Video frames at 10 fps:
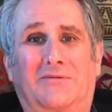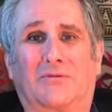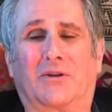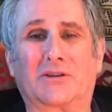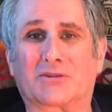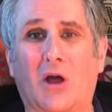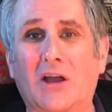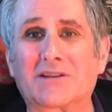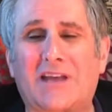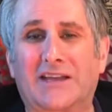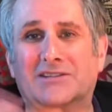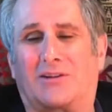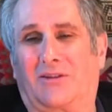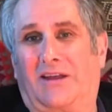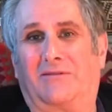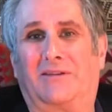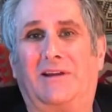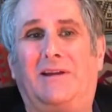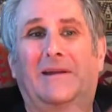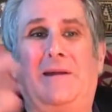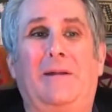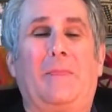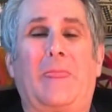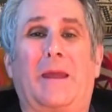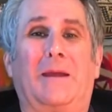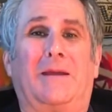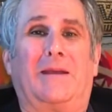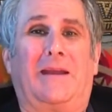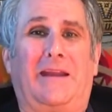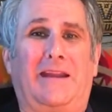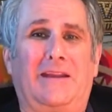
for as long as I shall live. And